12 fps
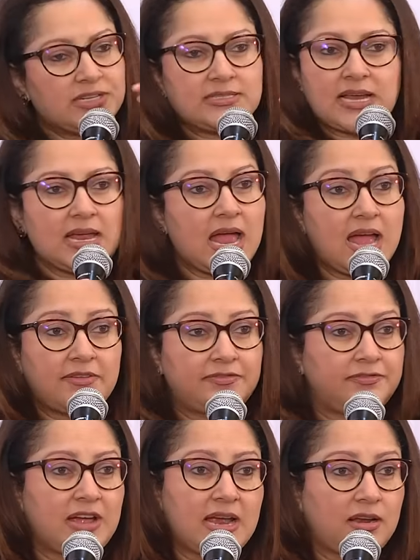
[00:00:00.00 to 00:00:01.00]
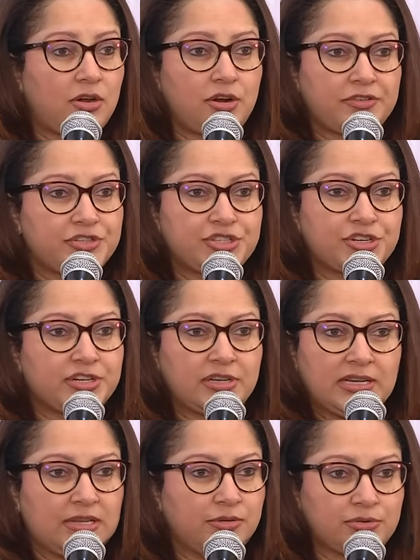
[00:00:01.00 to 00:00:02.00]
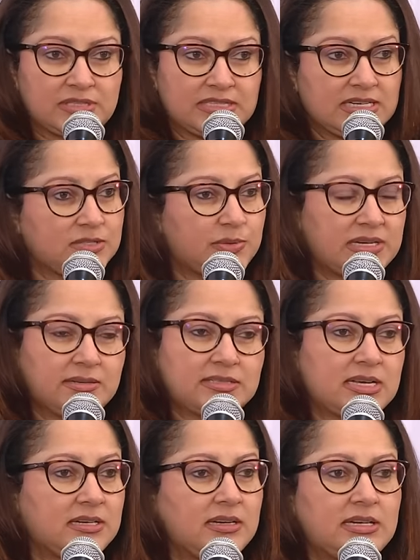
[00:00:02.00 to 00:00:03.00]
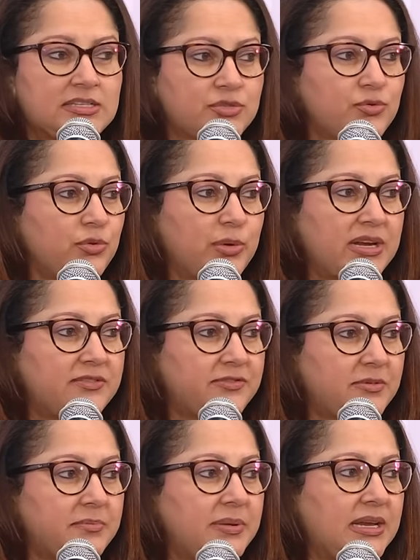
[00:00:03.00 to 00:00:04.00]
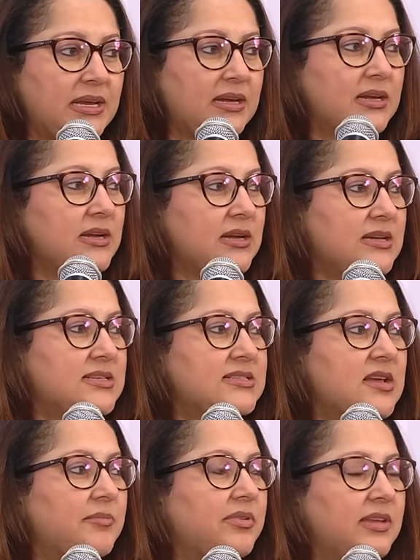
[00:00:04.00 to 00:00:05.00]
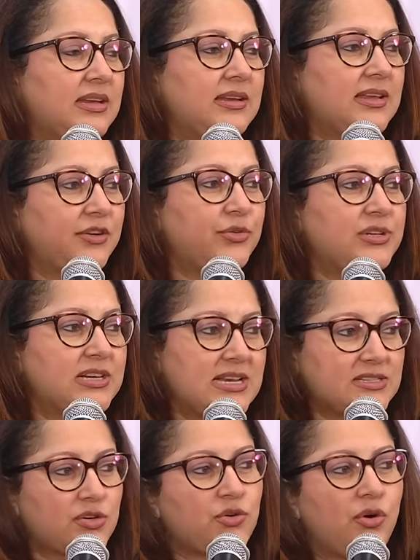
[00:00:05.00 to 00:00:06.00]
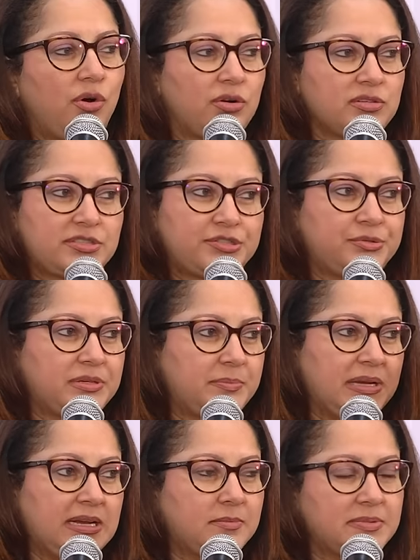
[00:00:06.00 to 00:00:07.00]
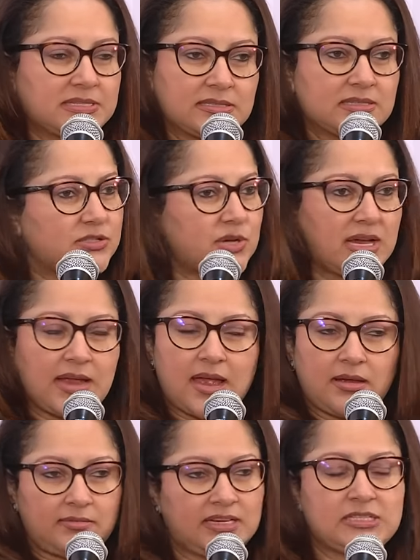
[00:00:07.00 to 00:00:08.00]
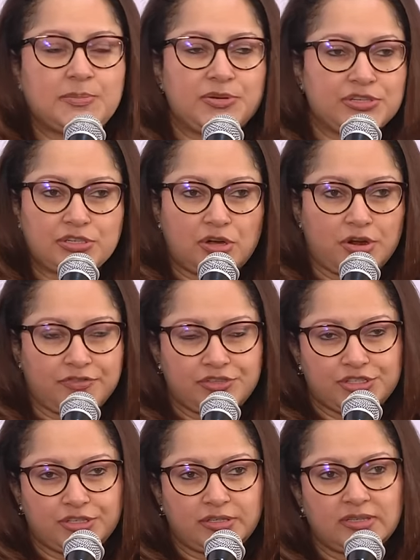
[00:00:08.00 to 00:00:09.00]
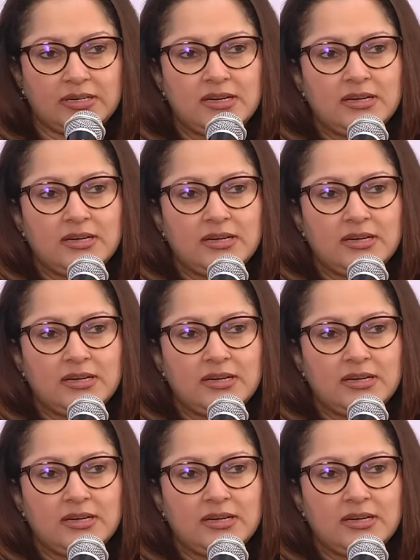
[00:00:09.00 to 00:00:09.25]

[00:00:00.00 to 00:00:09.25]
I have had a lot of churn in those days when suddenly school went from being something that you did as a cause to it being a business. So experienced a lot of churn.